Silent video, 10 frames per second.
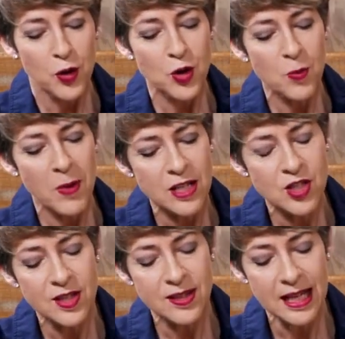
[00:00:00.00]
You
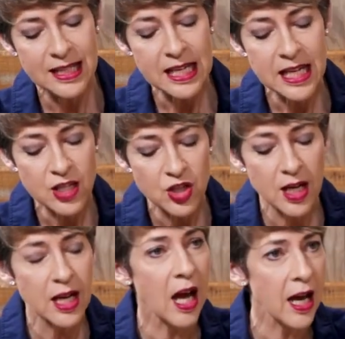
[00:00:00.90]
mentioned that each
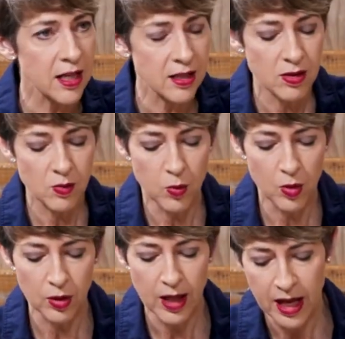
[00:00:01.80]
case
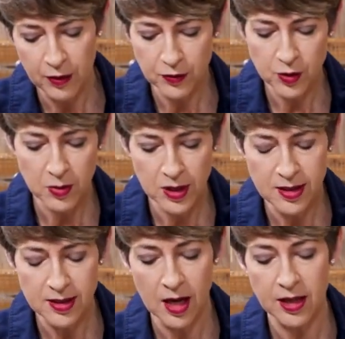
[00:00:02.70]
will have to be
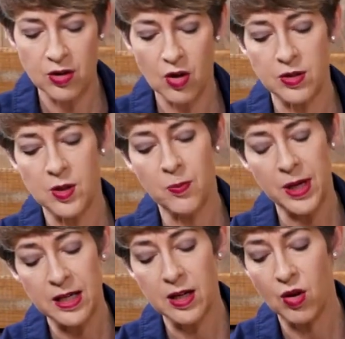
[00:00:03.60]
decided on
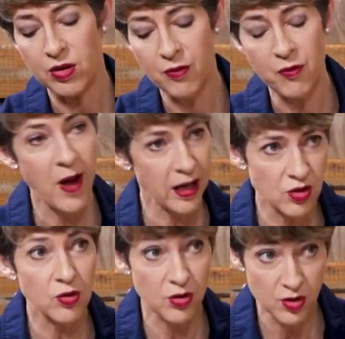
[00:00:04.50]
depending on the
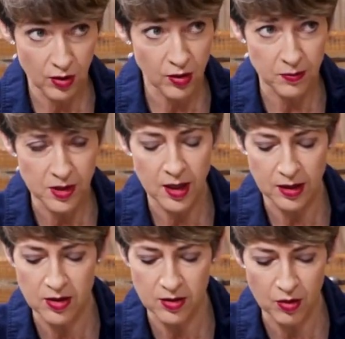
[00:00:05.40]
factual
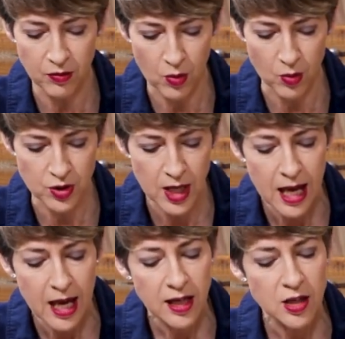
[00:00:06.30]
circumstances, of course.
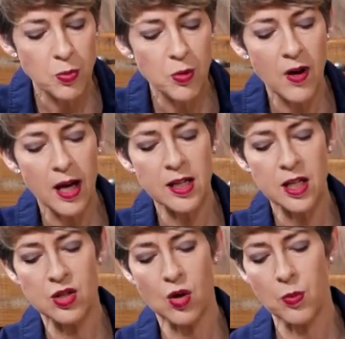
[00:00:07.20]
Can you provide an
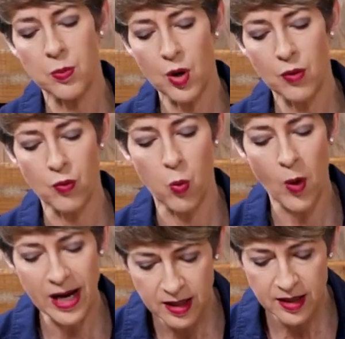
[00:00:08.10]
example of
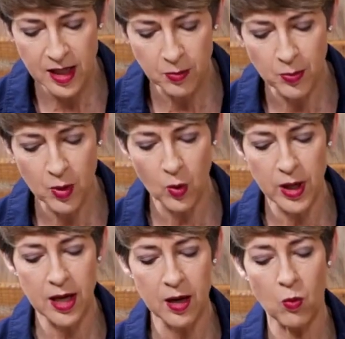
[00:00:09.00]
when an
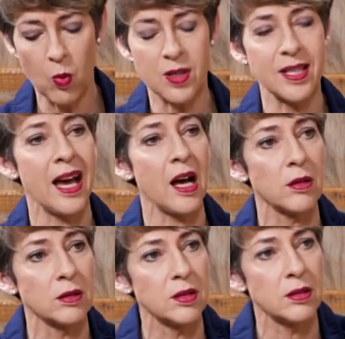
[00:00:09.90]
employer was
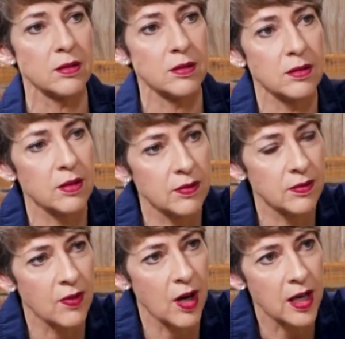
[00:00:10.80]
held
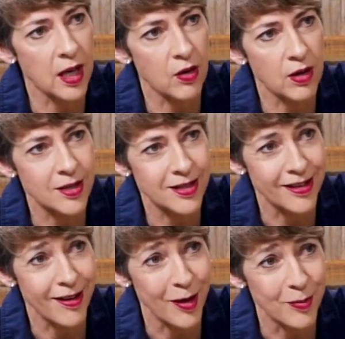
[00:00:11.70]
vicariously
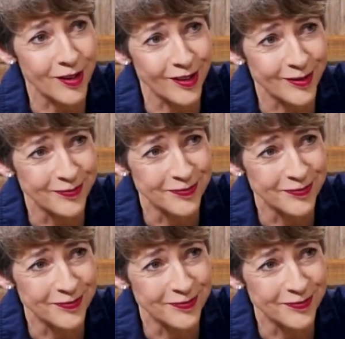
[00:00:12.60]
liable?